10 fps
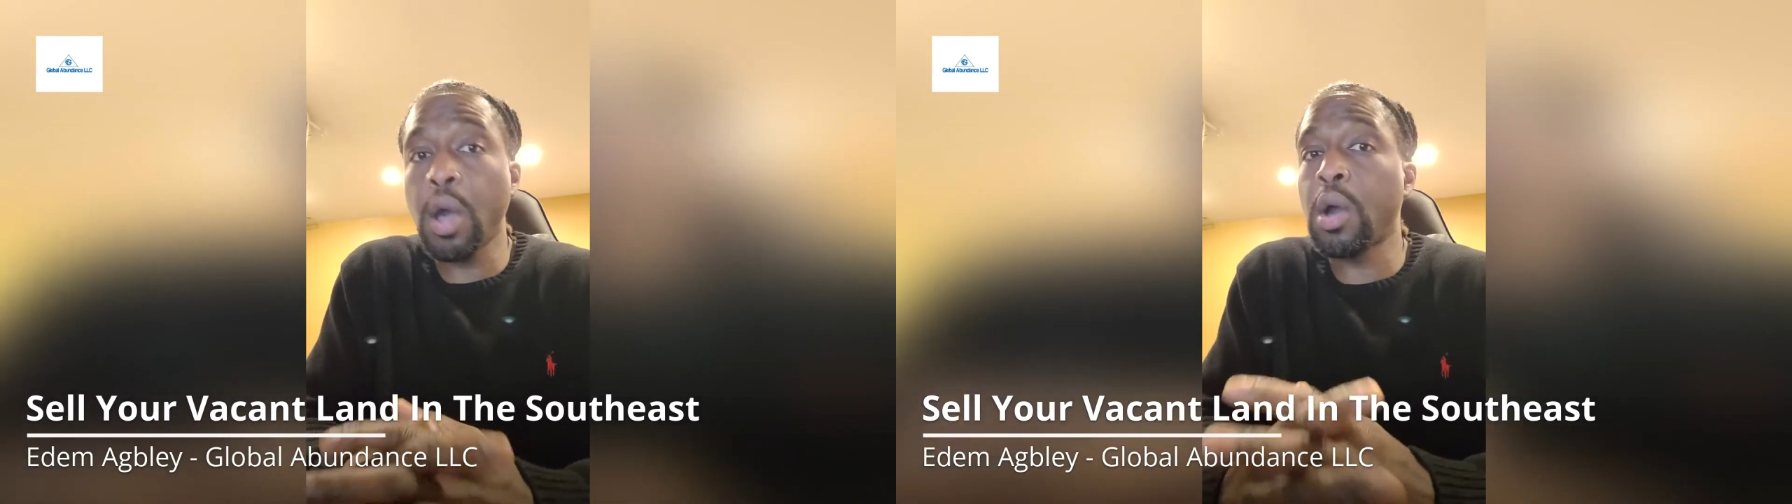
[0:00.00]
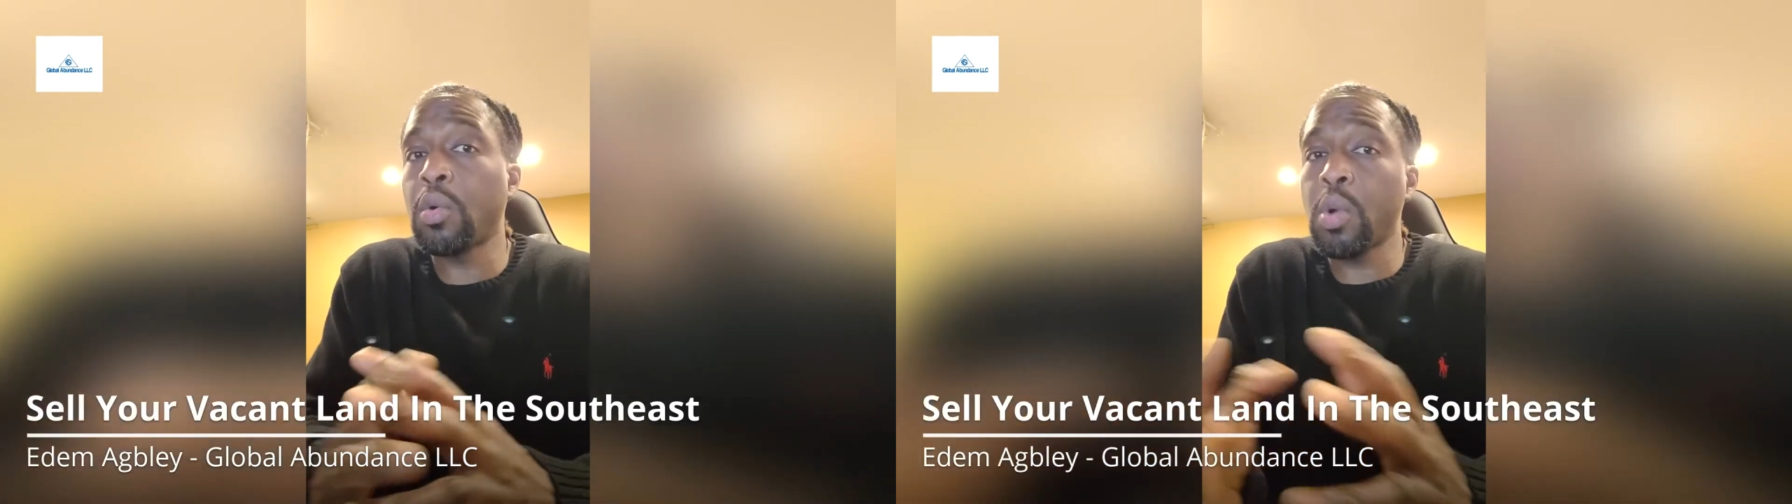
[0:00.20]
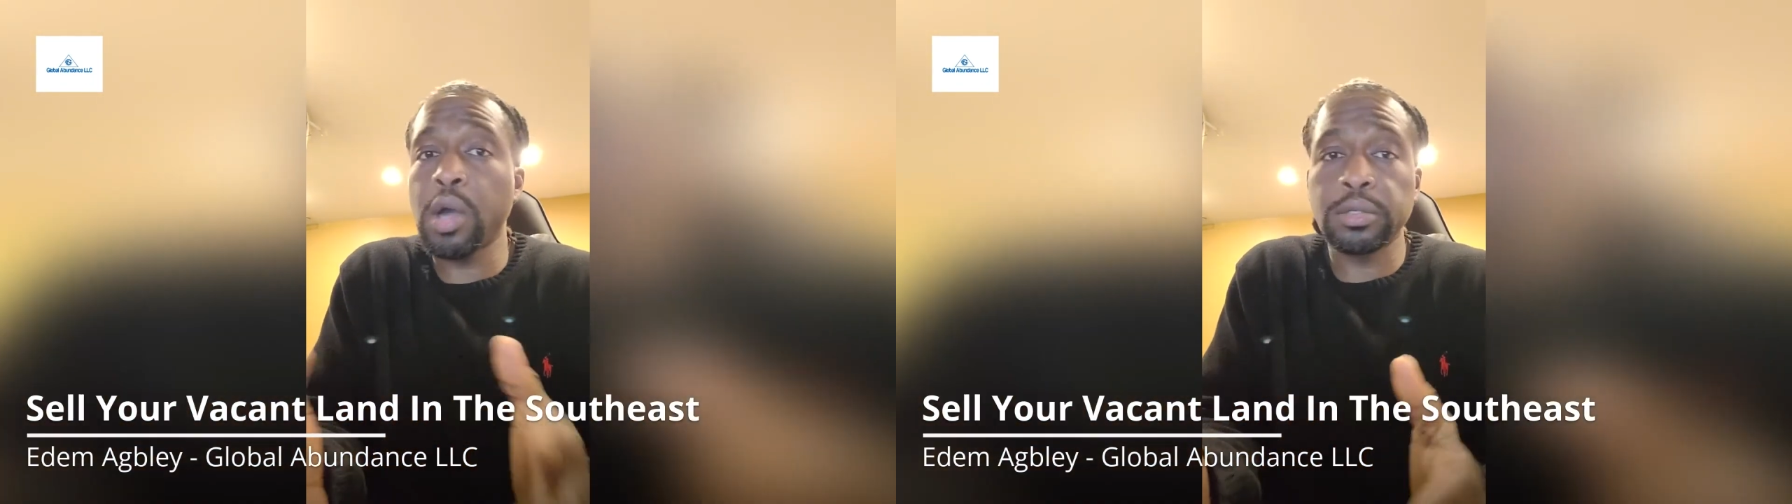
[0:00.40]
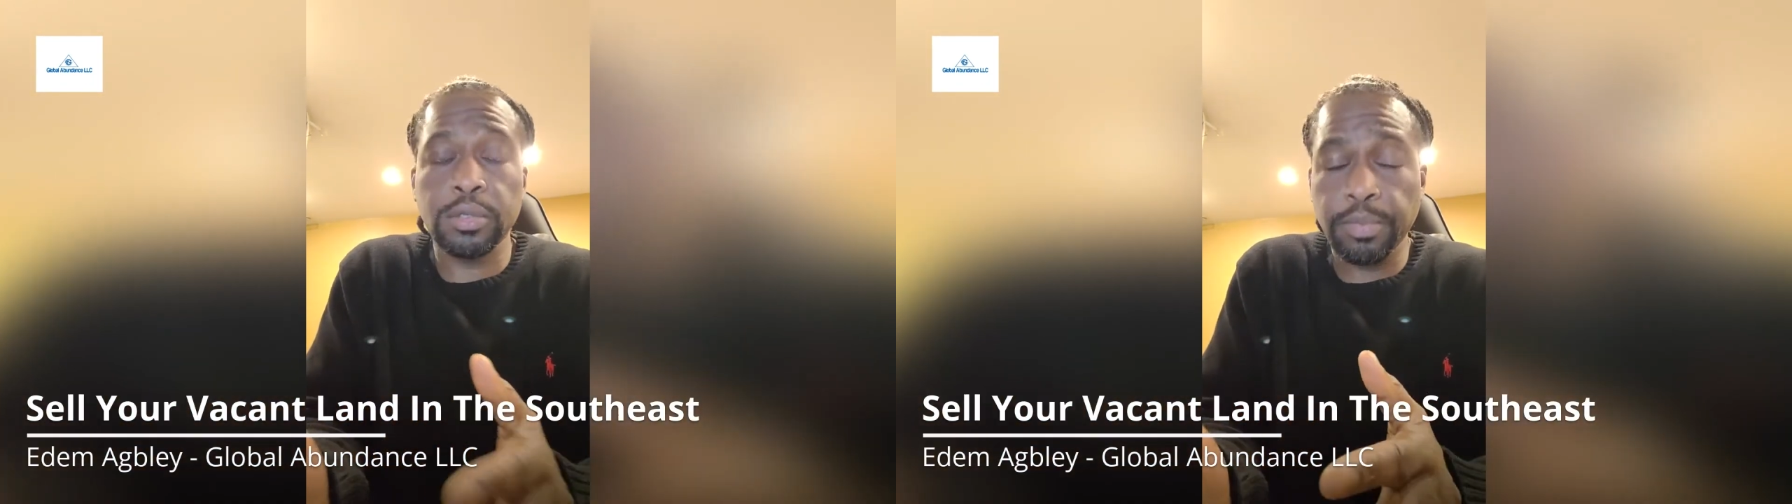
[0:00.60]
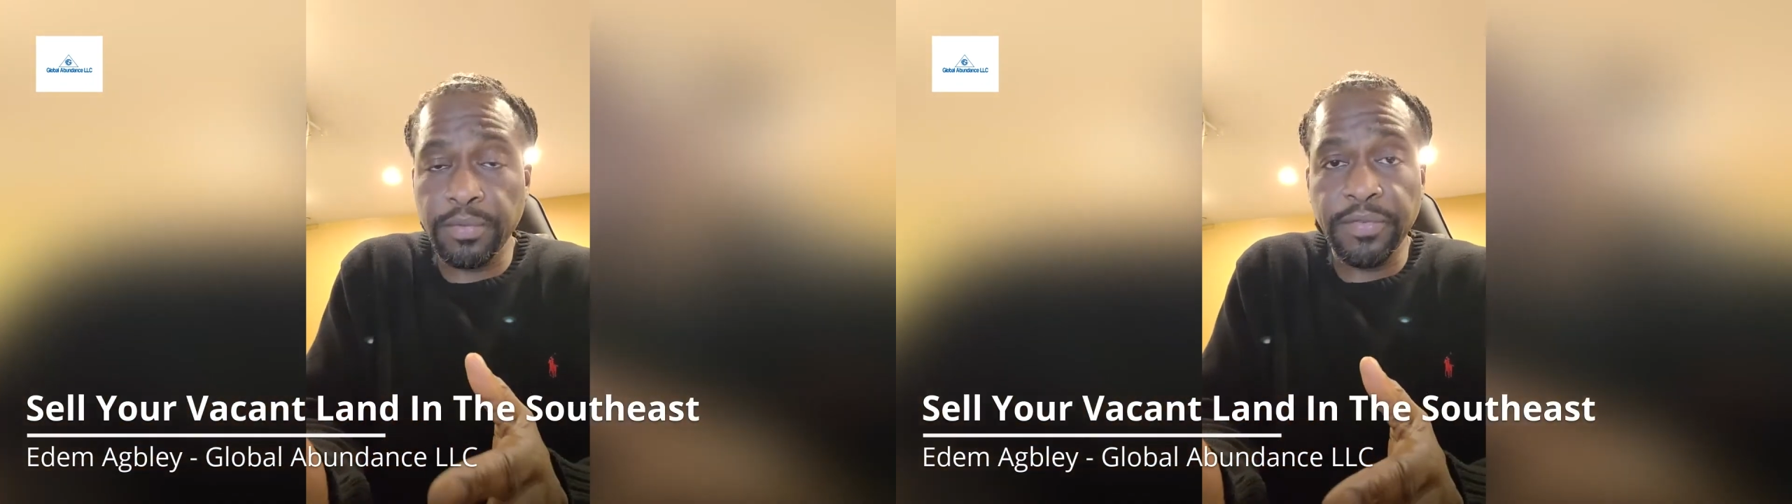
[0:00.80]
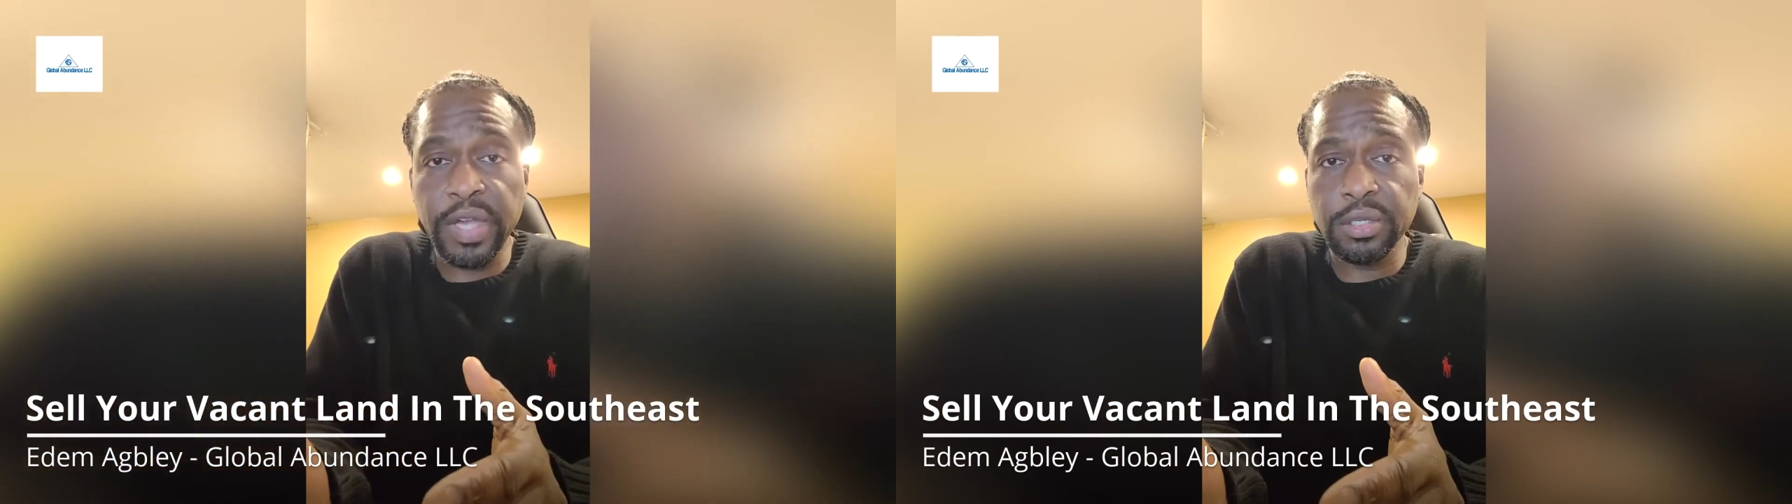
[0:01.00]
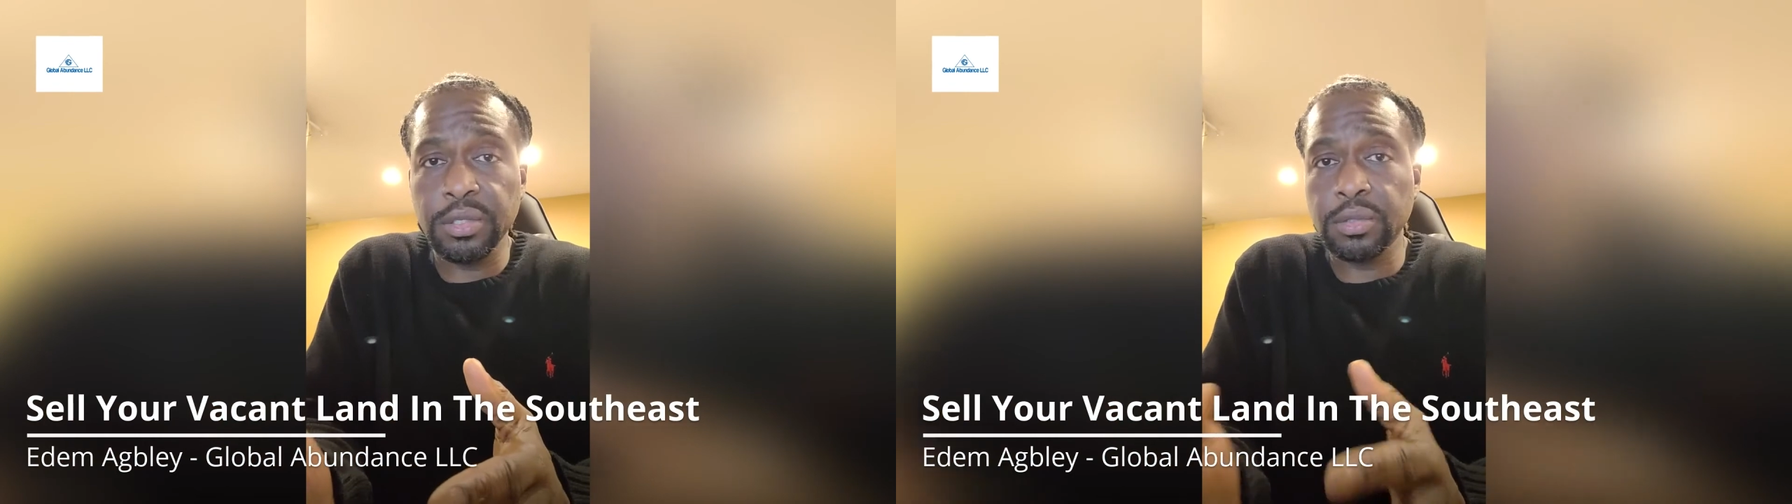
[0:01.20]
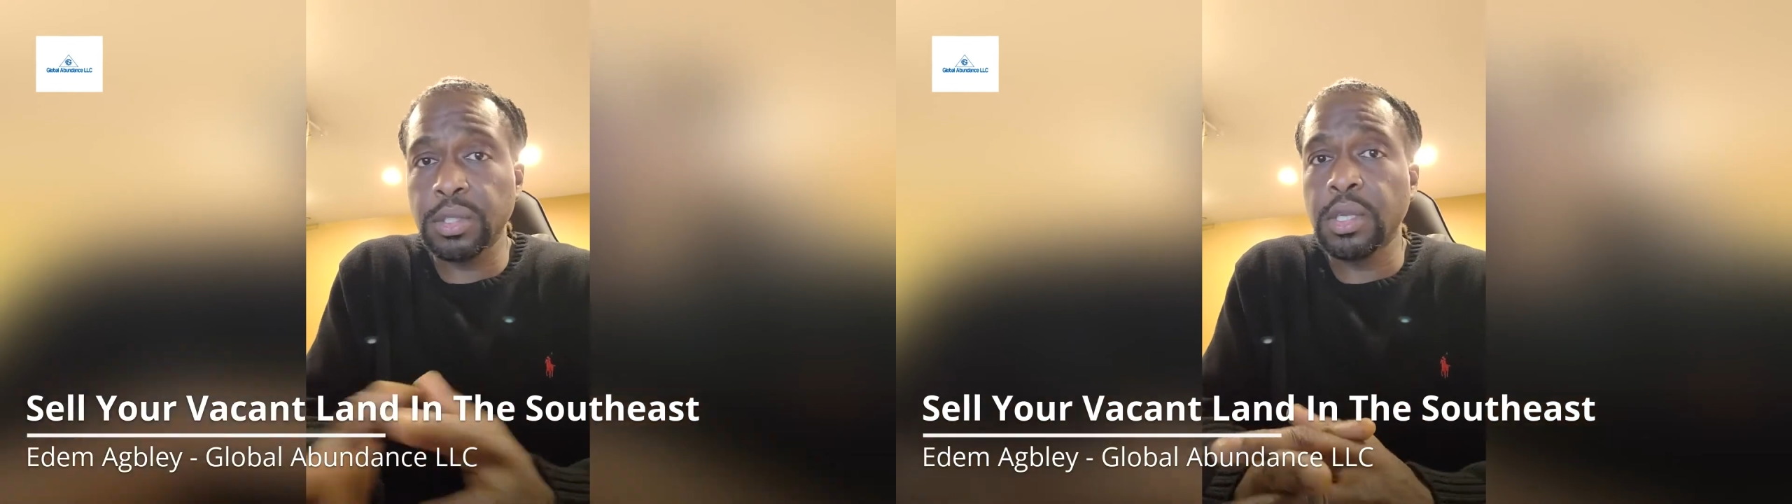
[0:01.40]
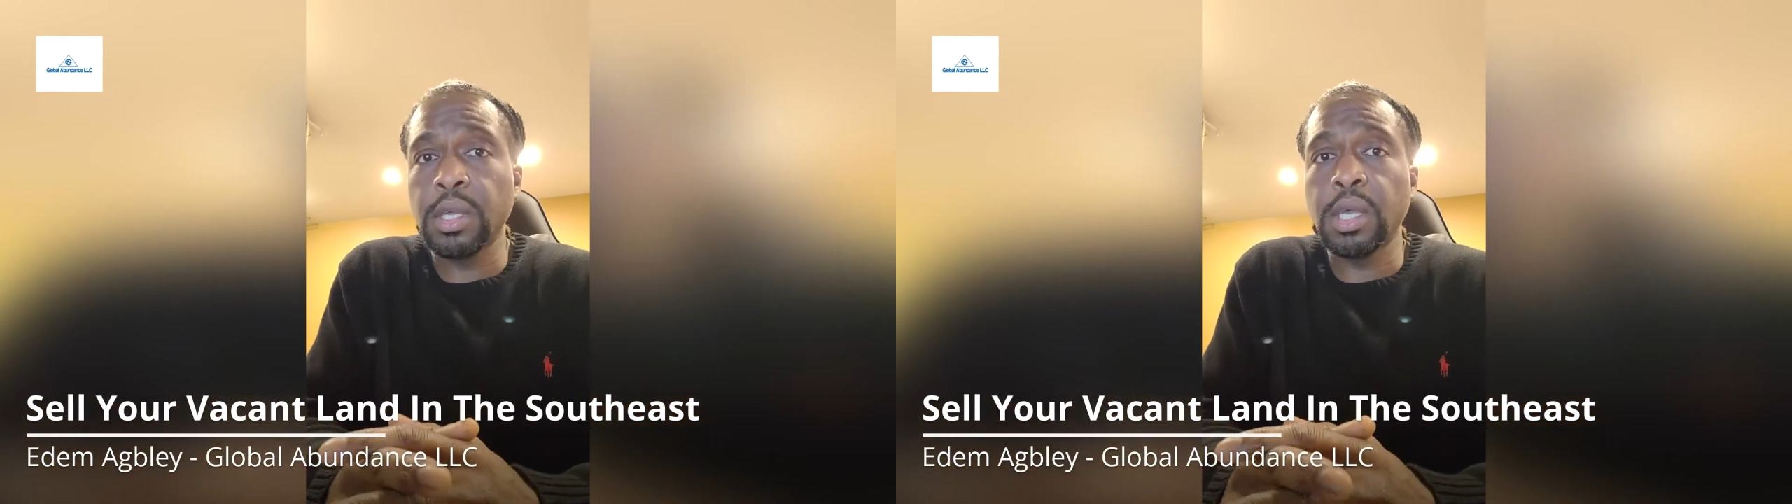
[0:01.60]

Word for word: all walks of professionals